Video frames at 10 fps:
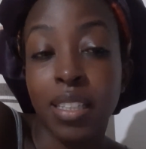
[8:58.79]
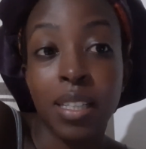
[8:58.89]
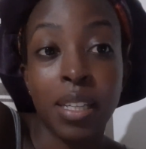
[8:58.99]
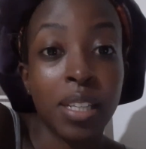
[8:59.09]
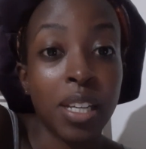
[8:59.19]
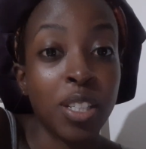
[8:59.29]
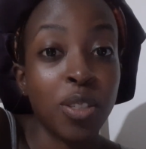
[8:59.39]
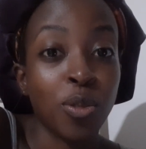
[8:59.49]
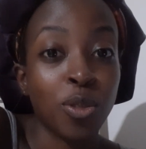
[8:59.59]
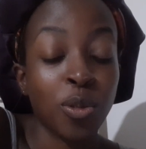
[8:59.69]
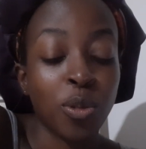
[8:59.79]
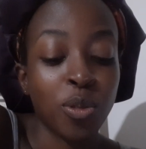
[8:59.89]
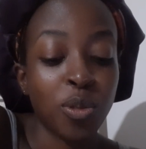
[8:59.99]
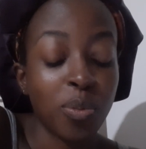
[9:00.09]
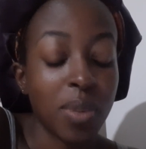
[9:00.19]
Clearly, I did not go
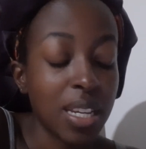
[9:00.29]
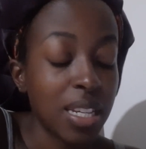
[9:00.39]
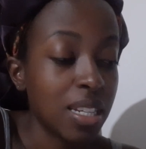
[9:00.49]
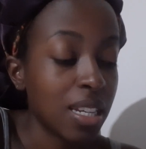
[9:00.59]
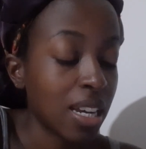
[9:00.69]
to bed.